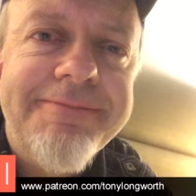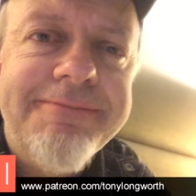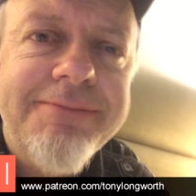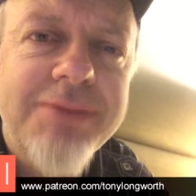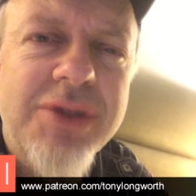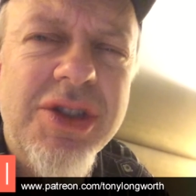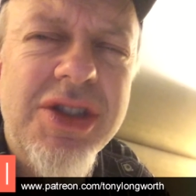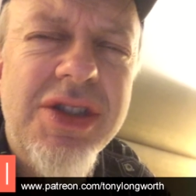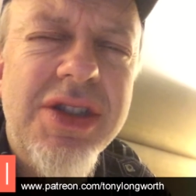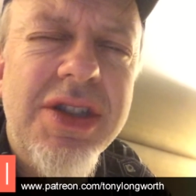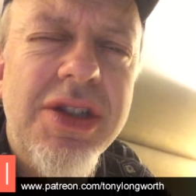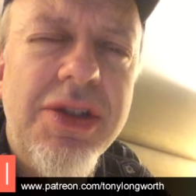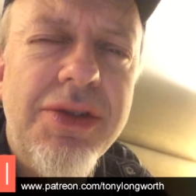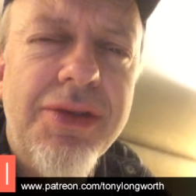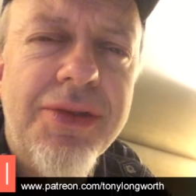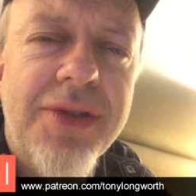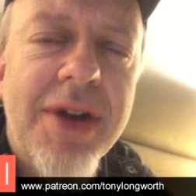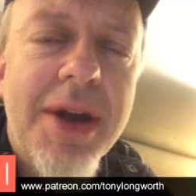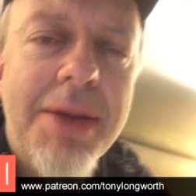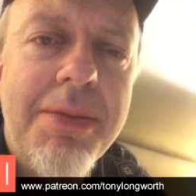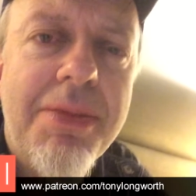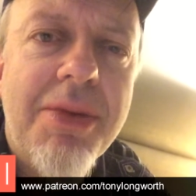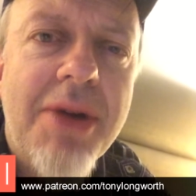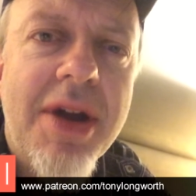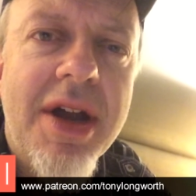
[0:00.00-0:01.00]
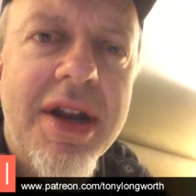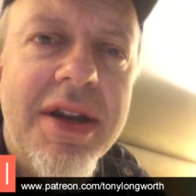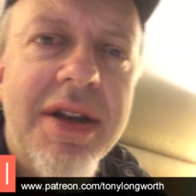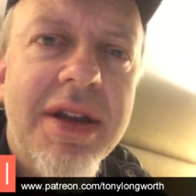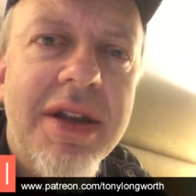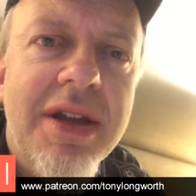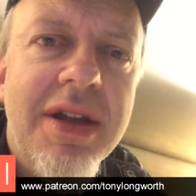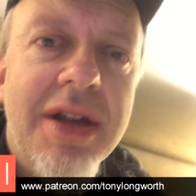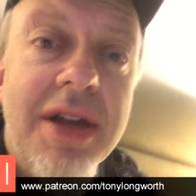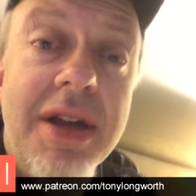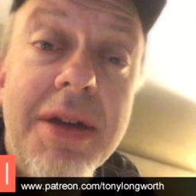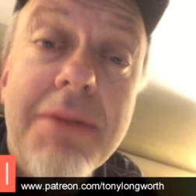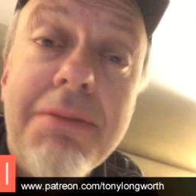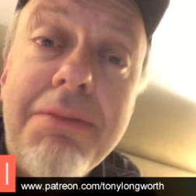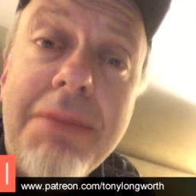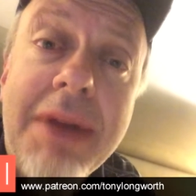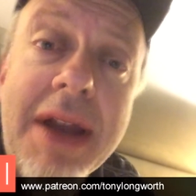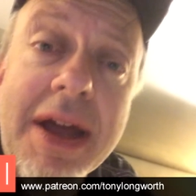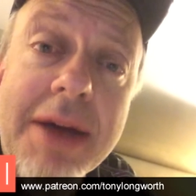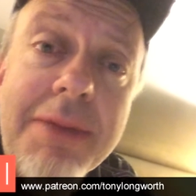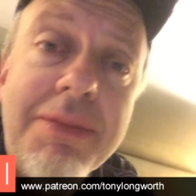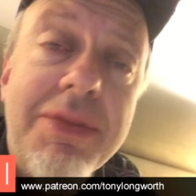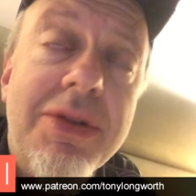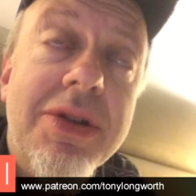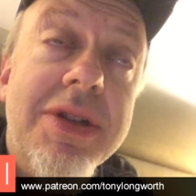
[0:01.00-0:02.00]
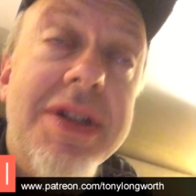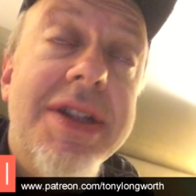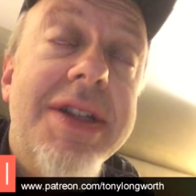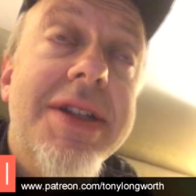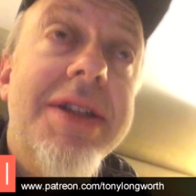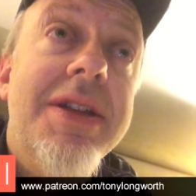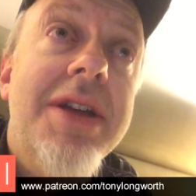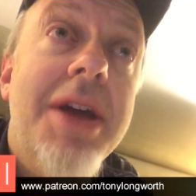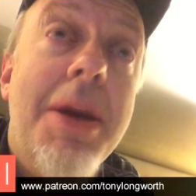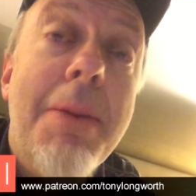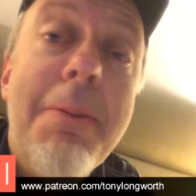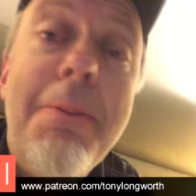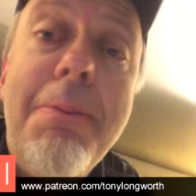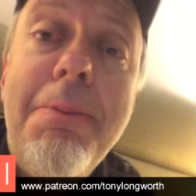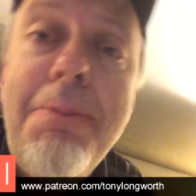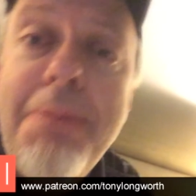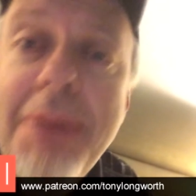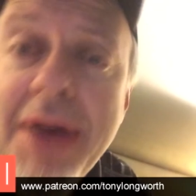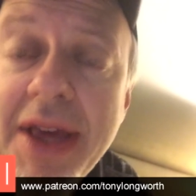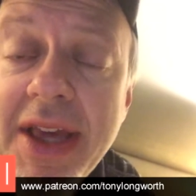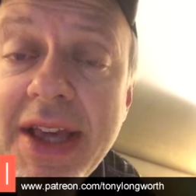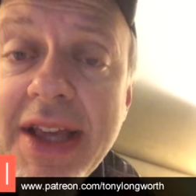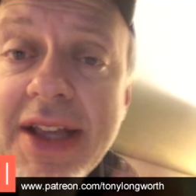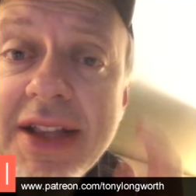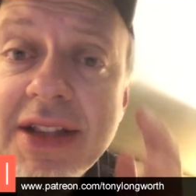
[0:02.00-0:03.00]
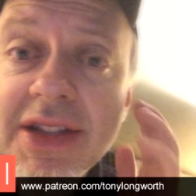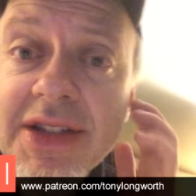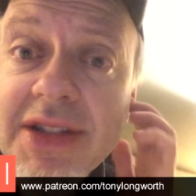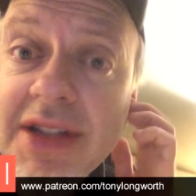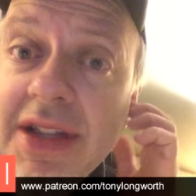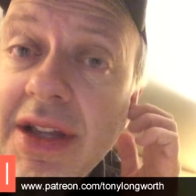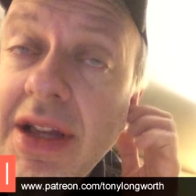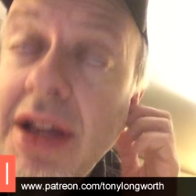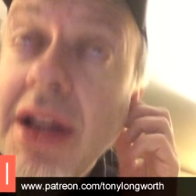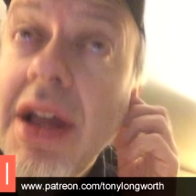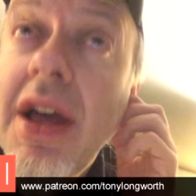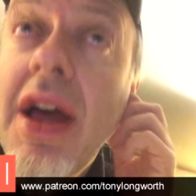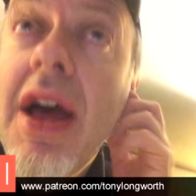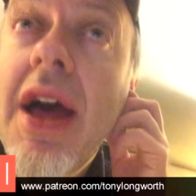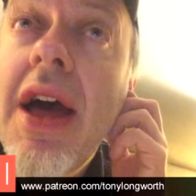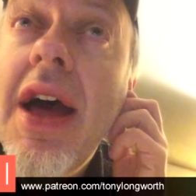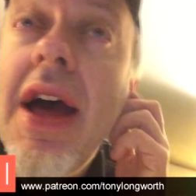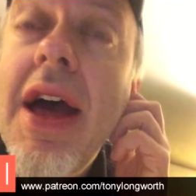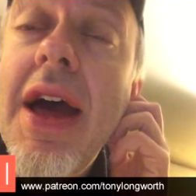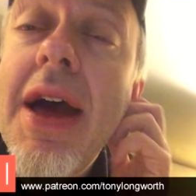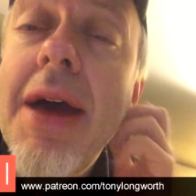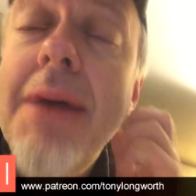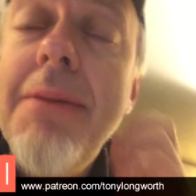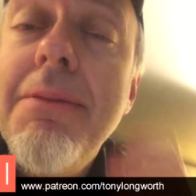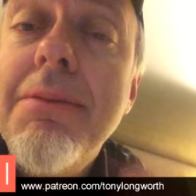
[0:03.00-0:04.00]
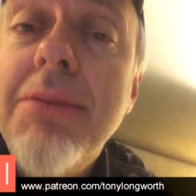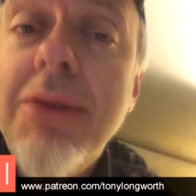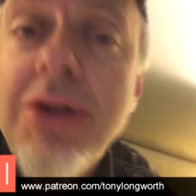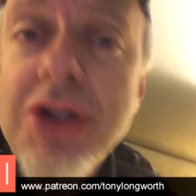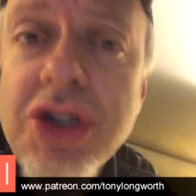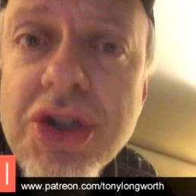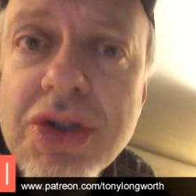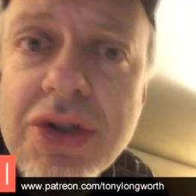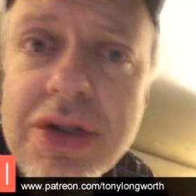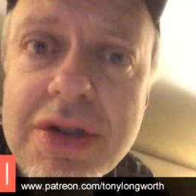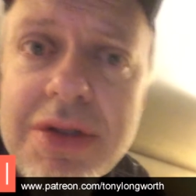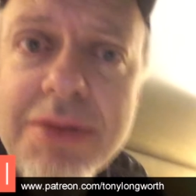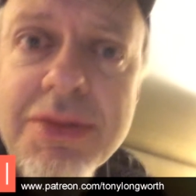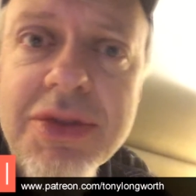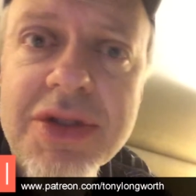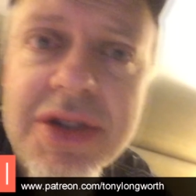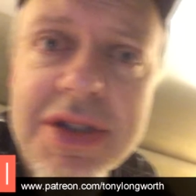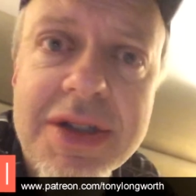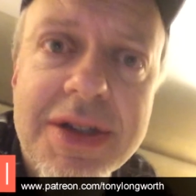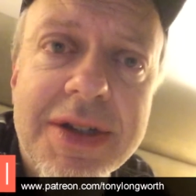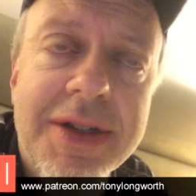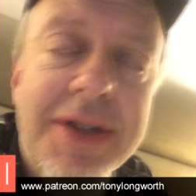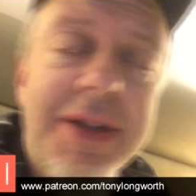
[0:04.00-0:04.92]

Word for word: just do fried bread, black pudding, beans, uh, mushrooms.